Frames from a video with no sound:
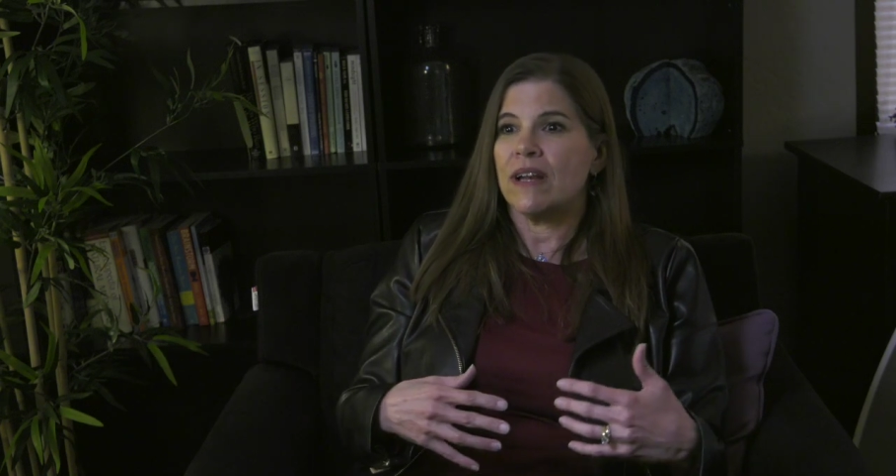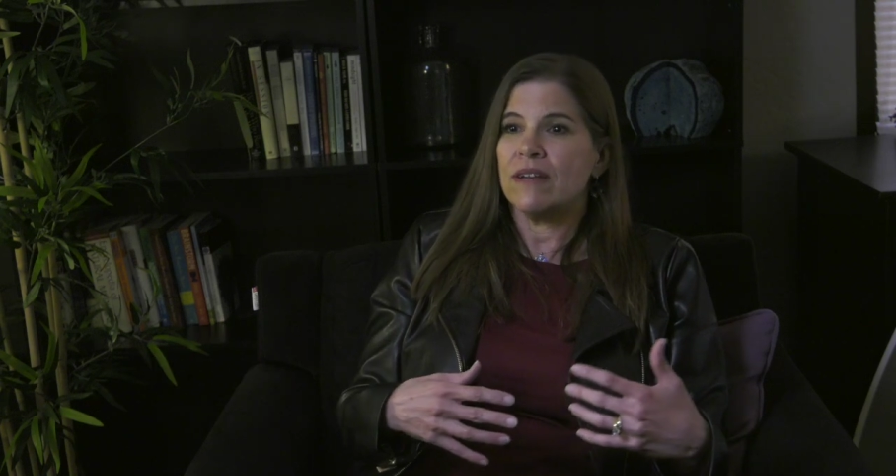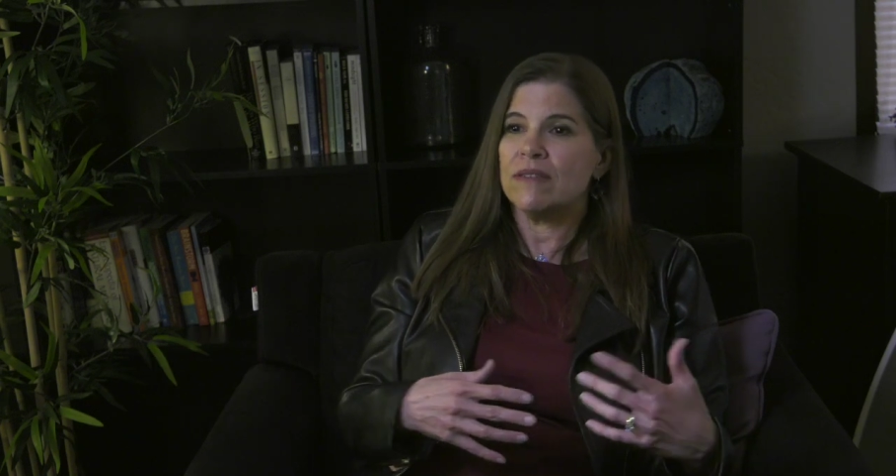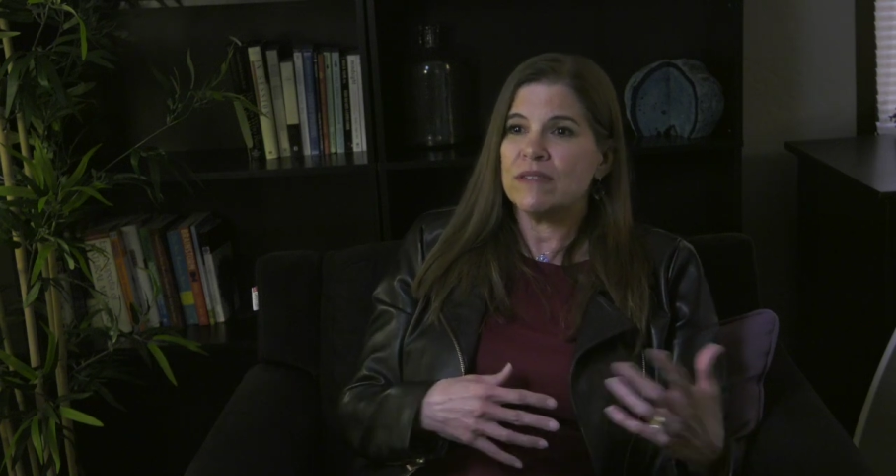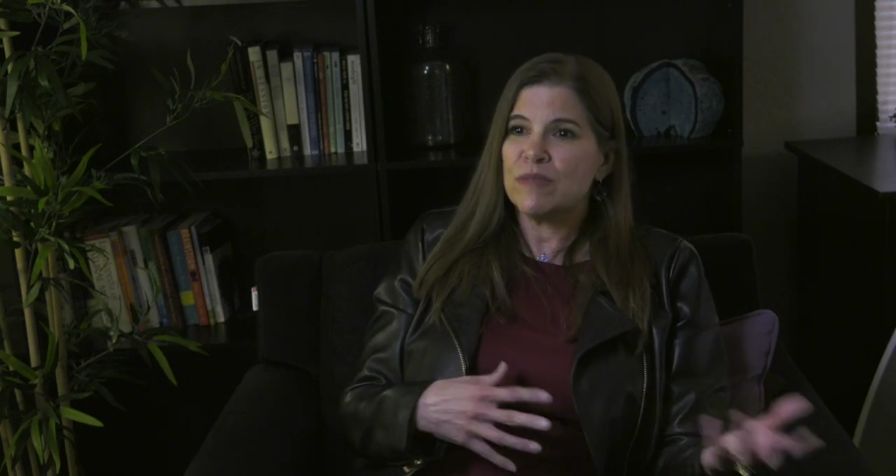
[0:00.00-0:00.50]
I
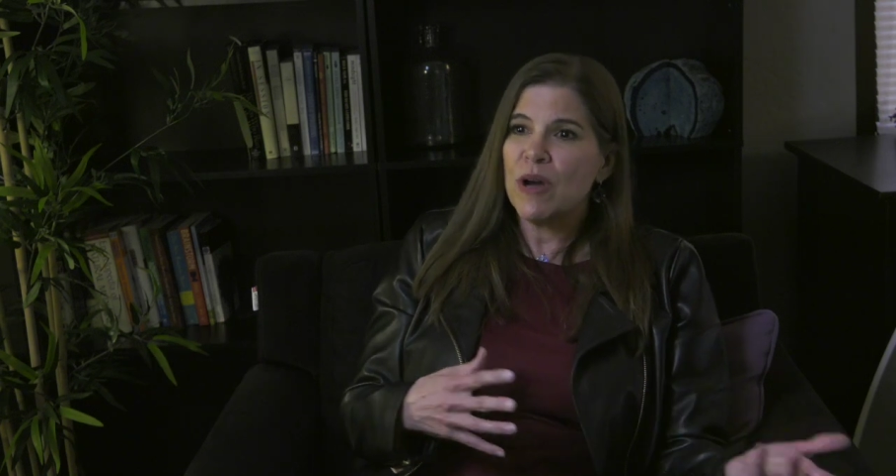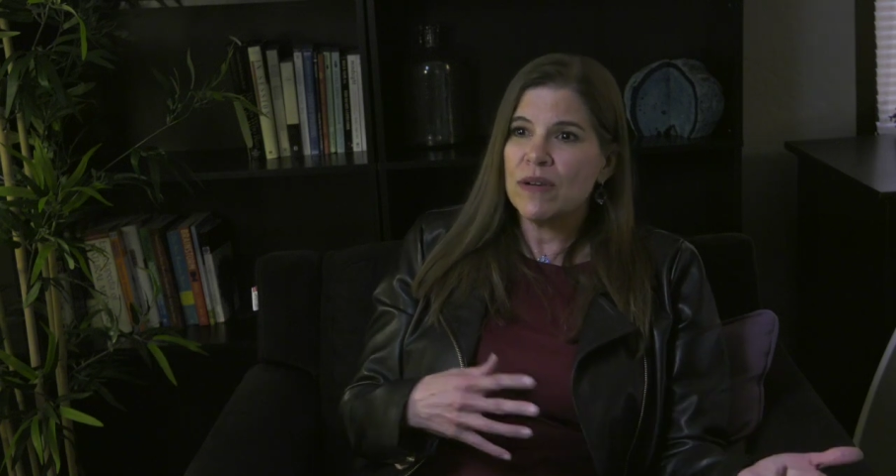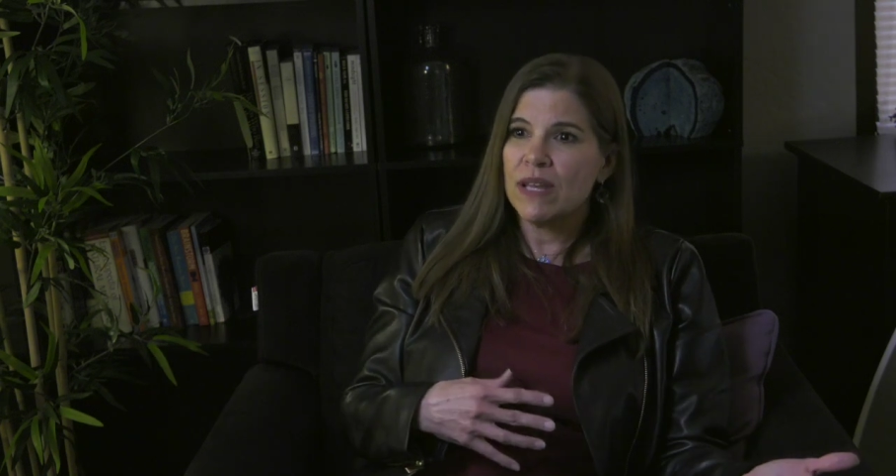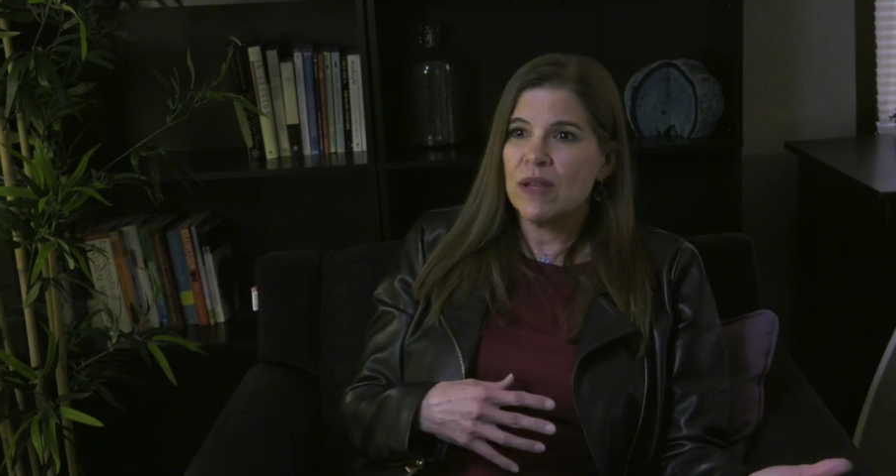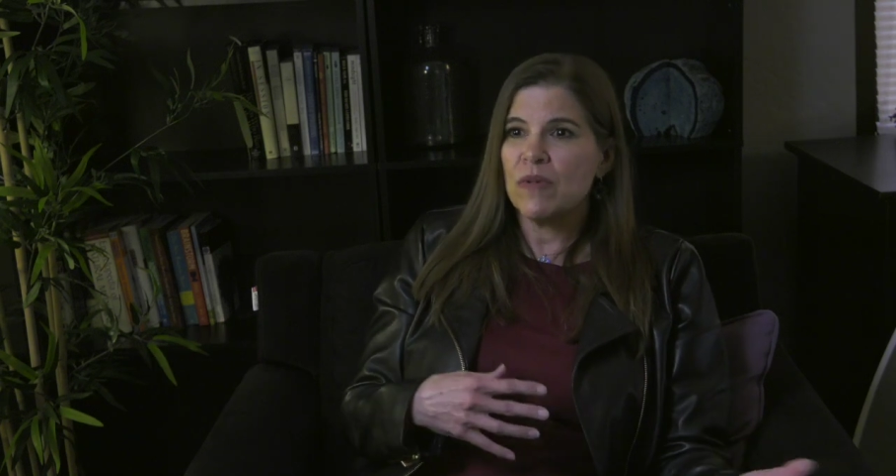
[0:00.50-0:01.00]
don't
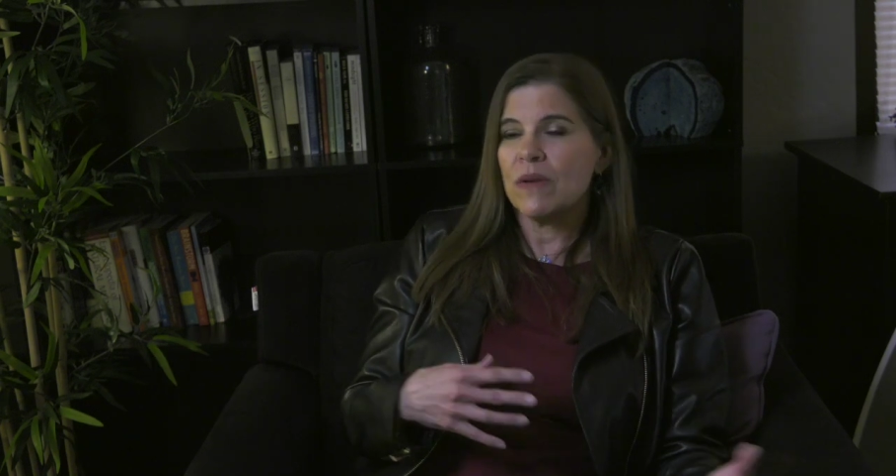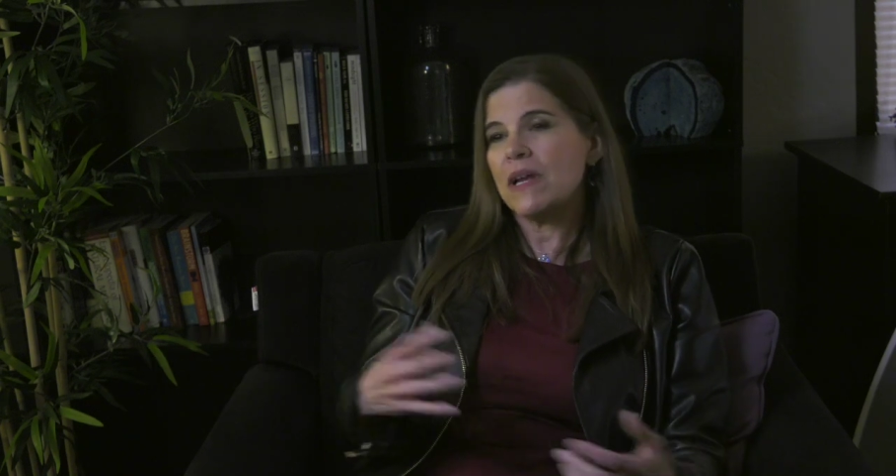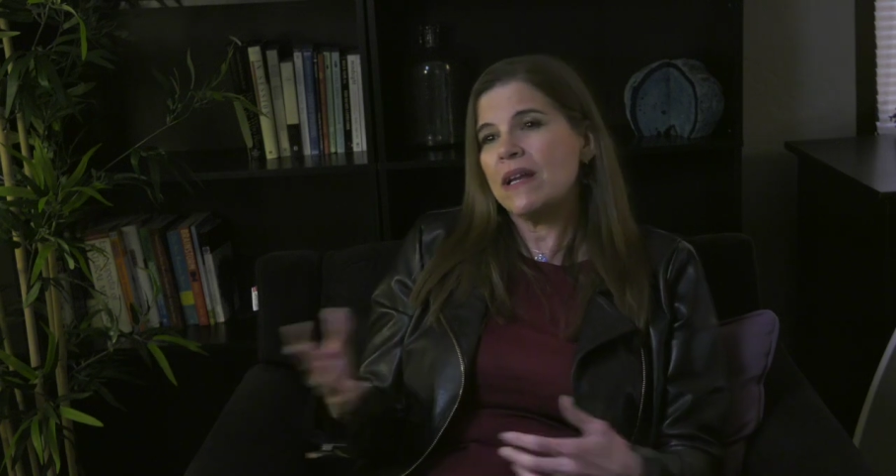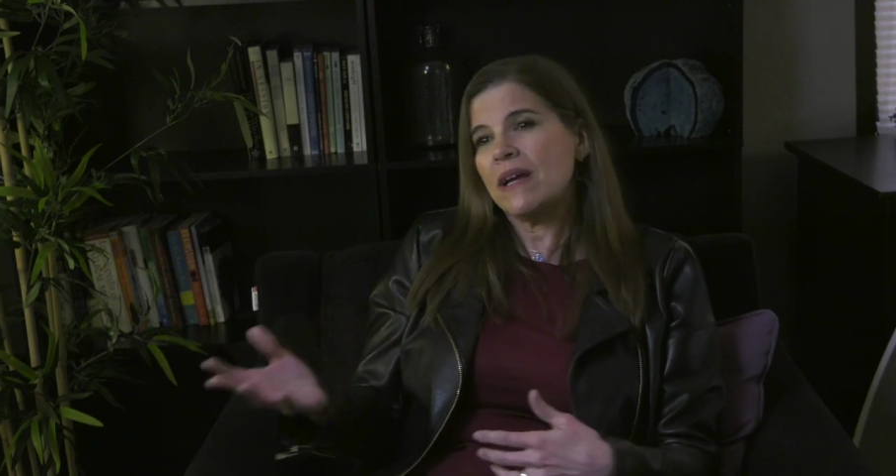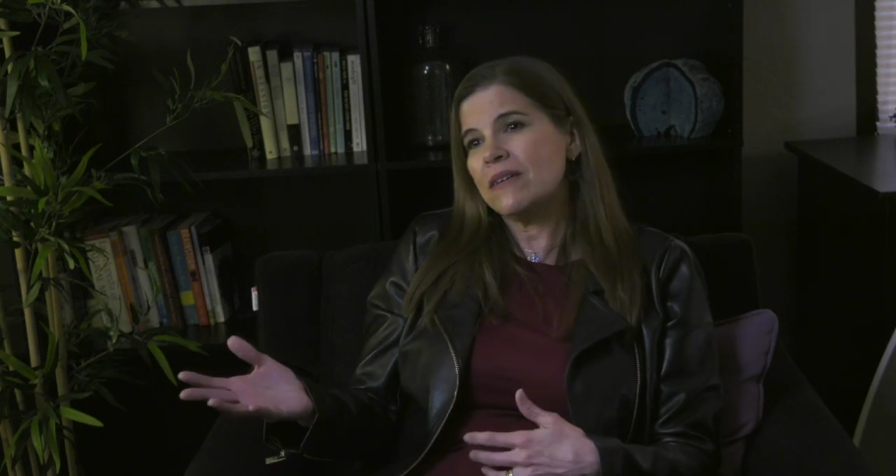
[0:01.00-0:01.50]
smoke anymore. I'm
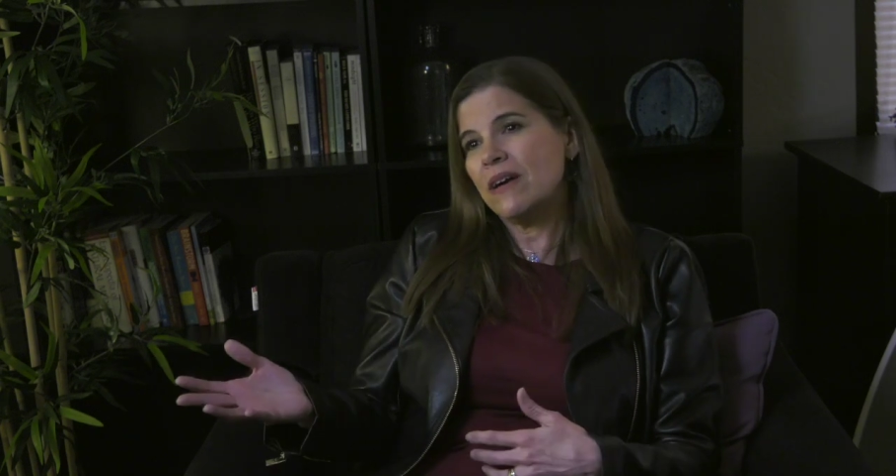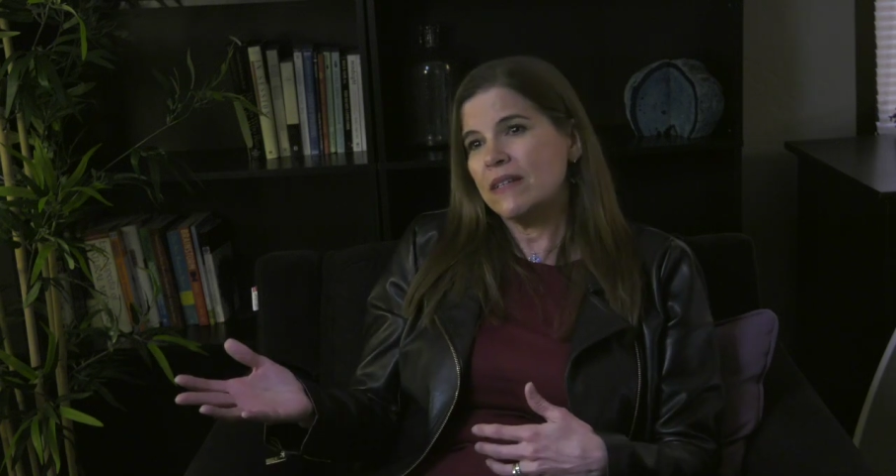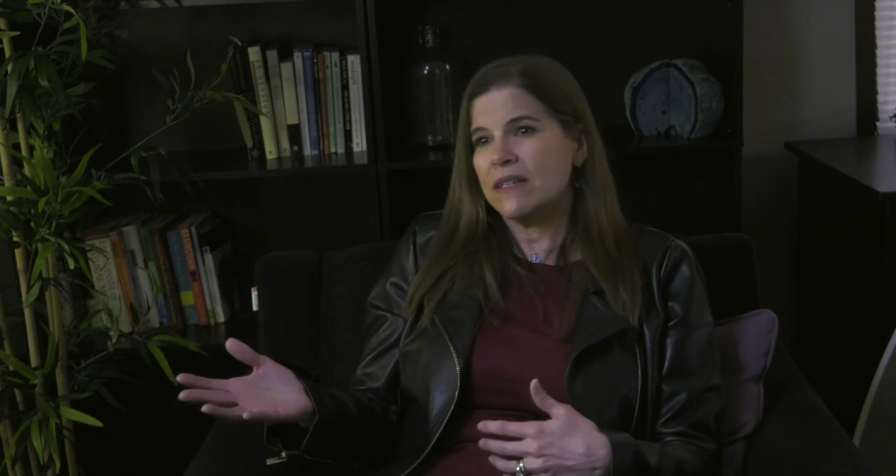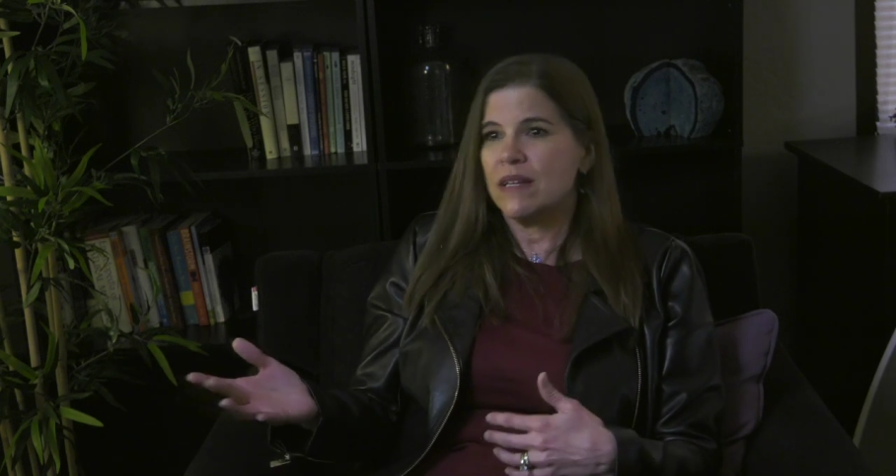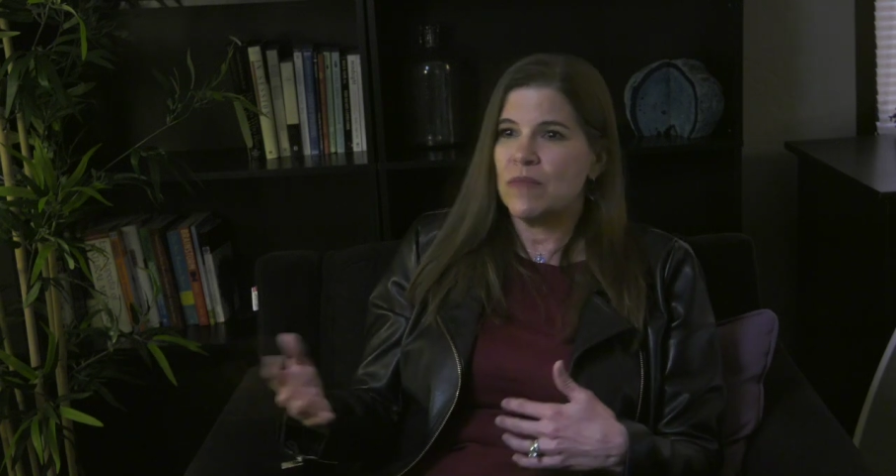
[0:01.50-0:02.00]
not an
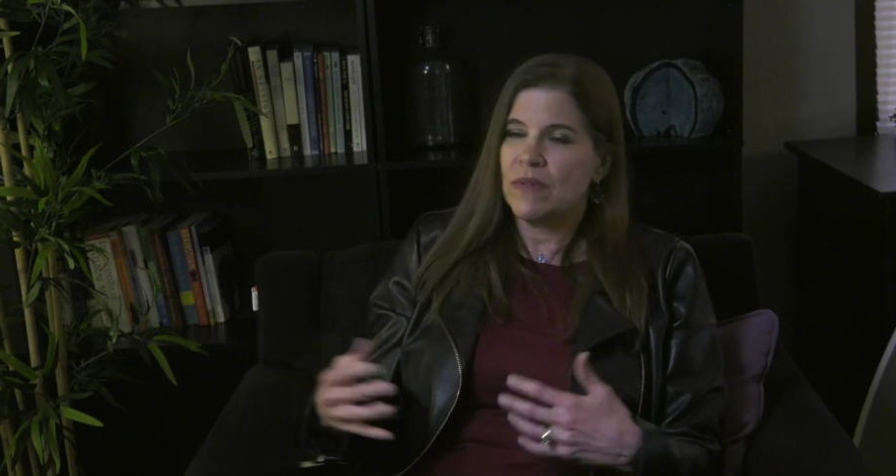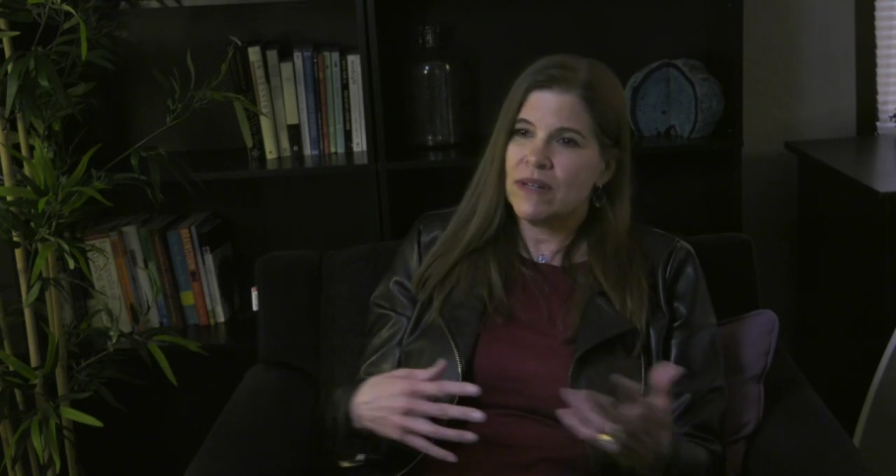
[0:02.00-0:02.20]
alcoholic anymore.